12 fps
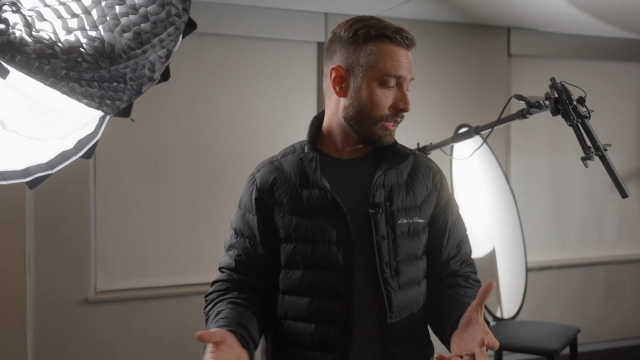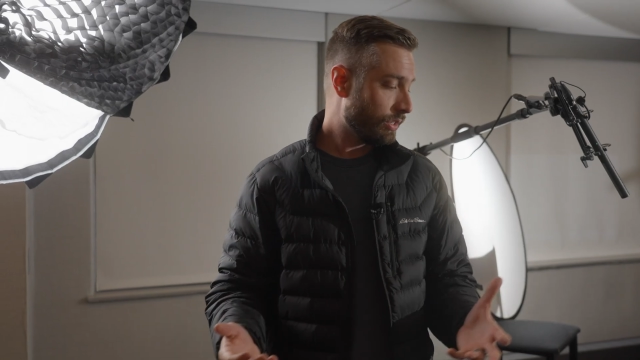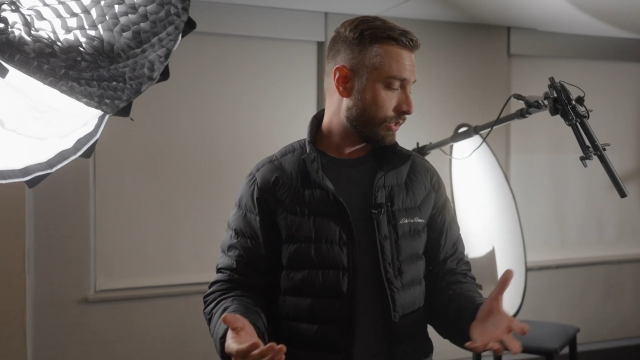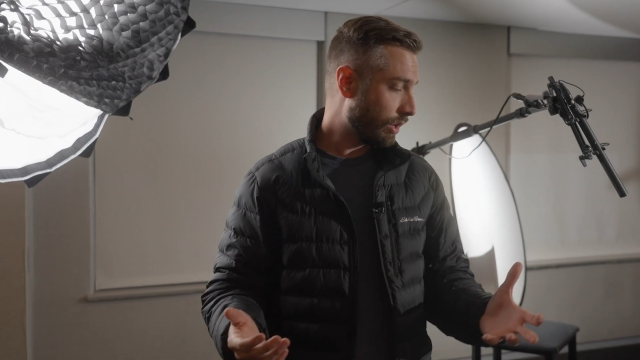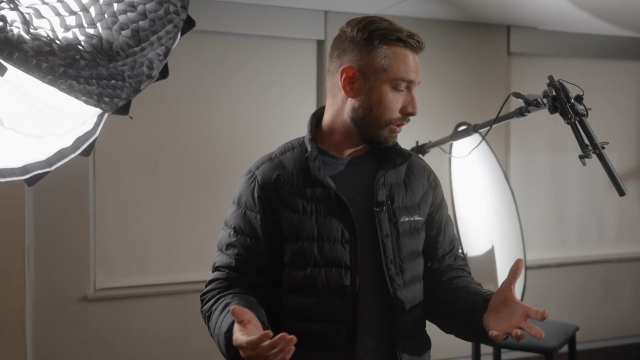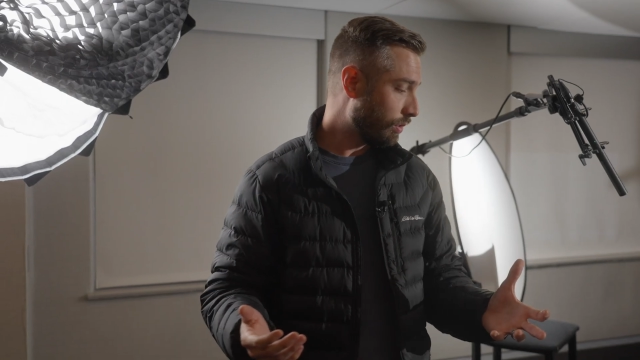
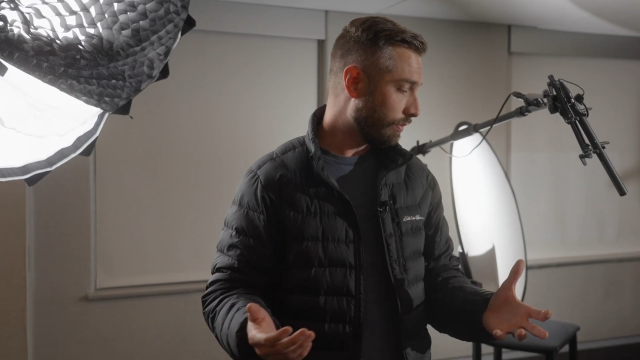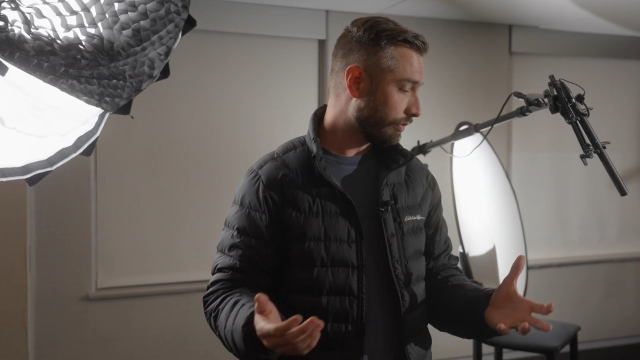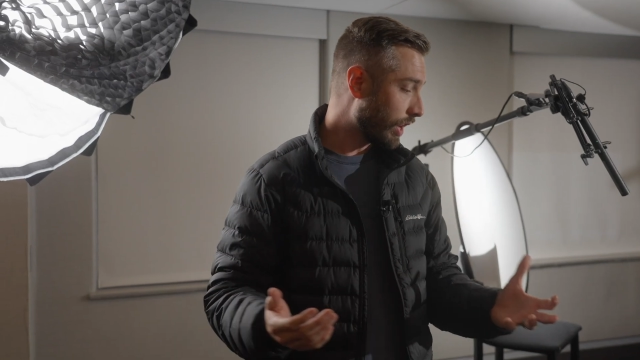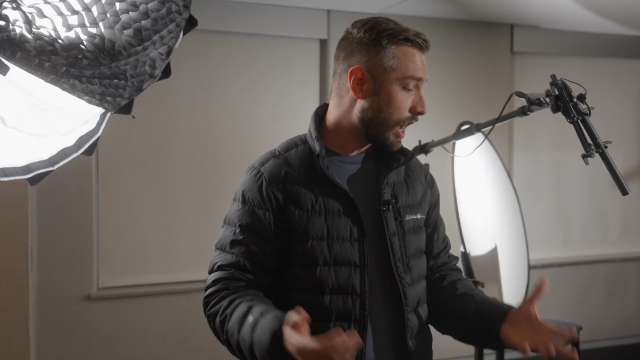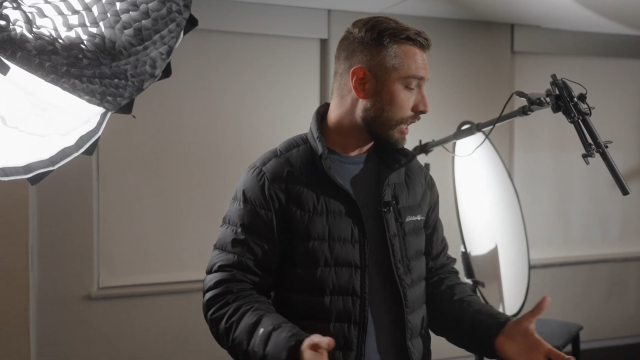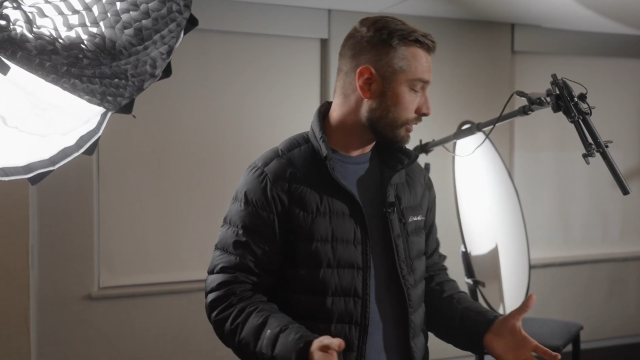So
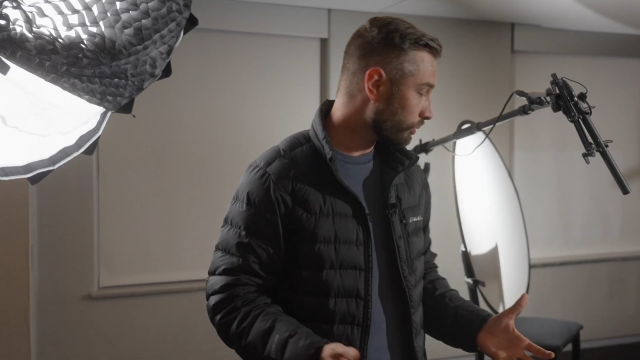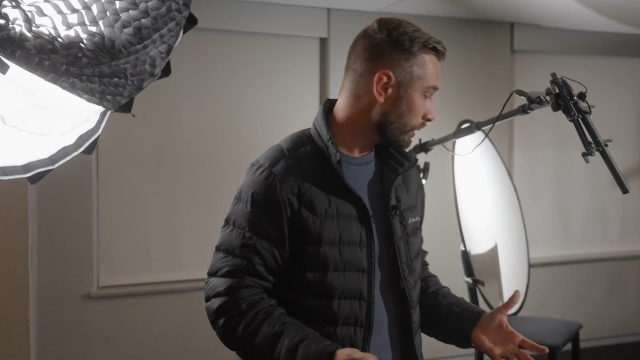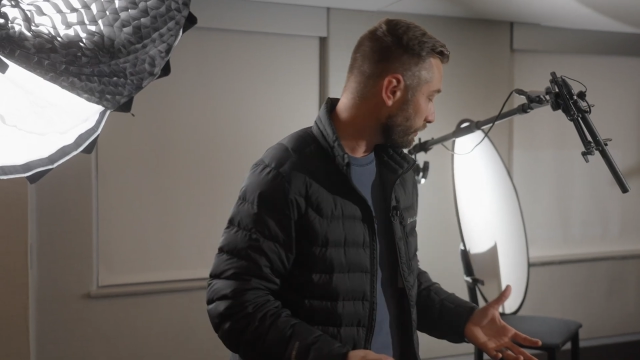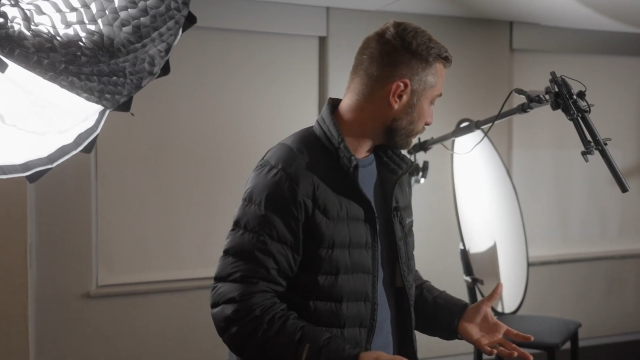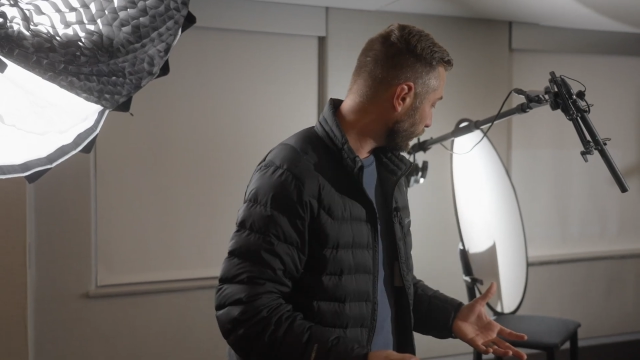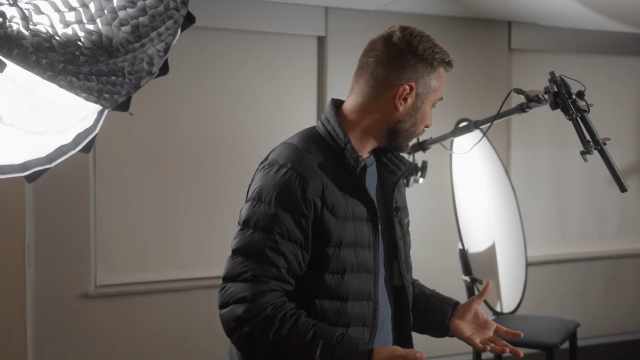for us,
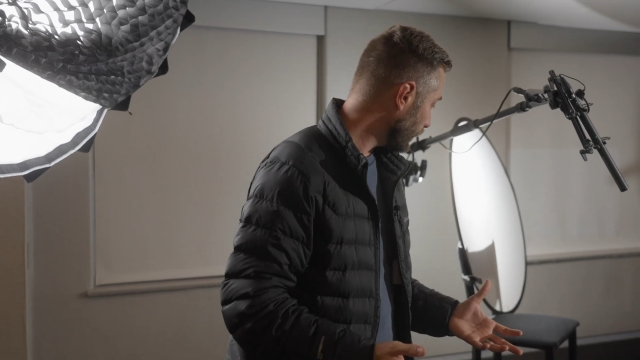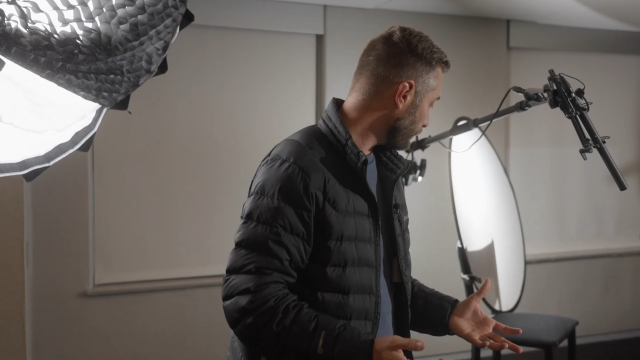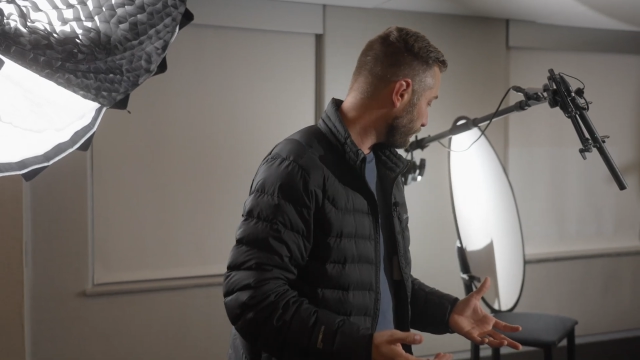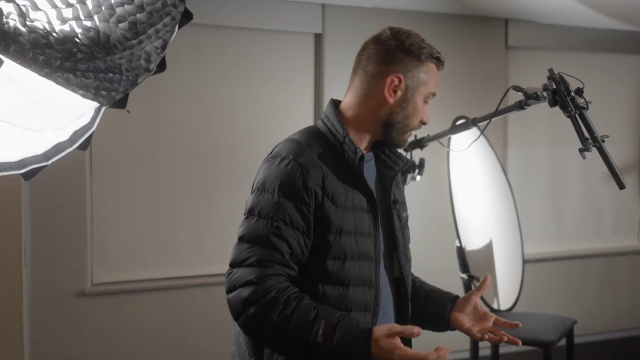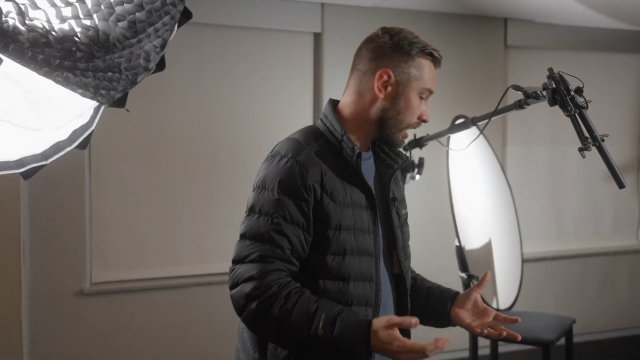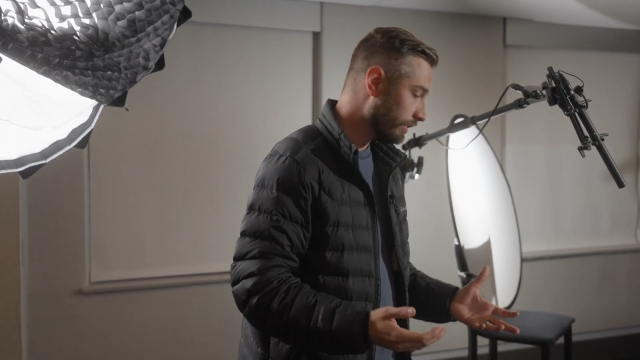we've really
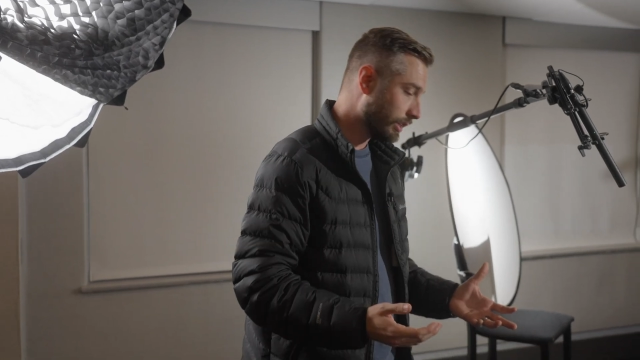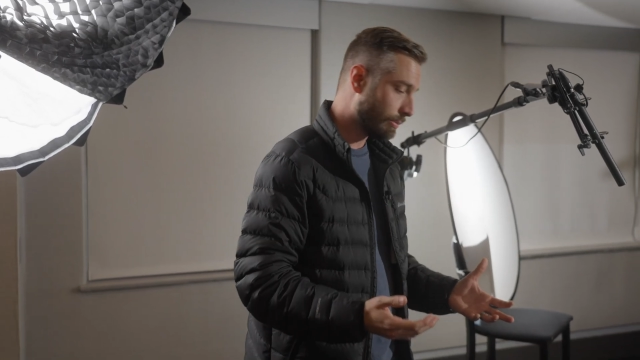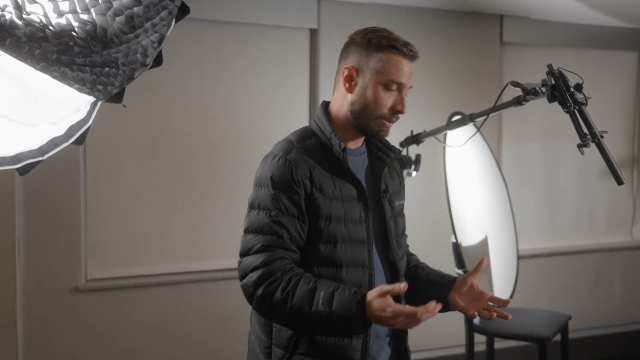found these